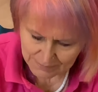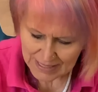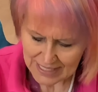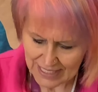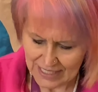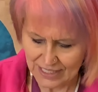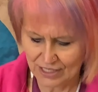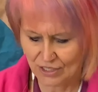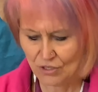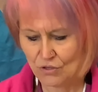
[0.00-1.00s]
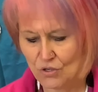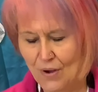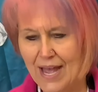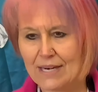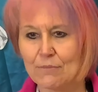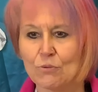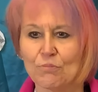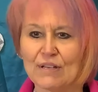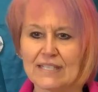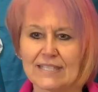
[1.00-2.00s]
making your animal
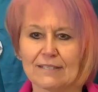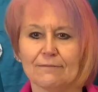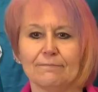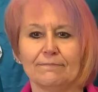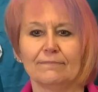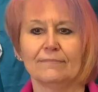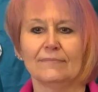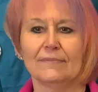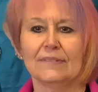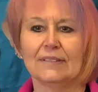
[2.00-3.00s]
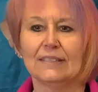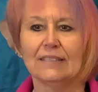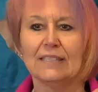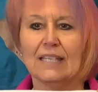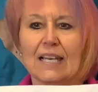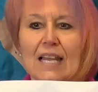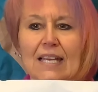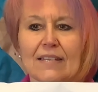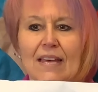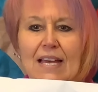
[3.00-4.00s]
prints
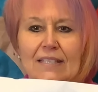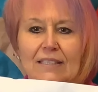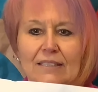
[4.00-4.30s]
like that.